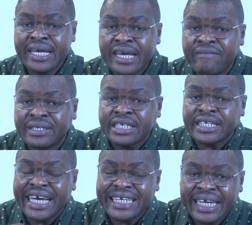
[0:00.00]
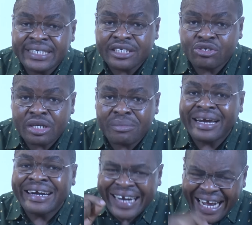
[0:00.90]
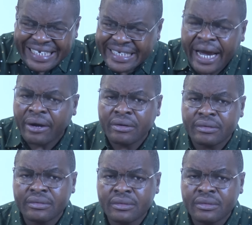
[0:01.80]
If it is eating the dream, write it down.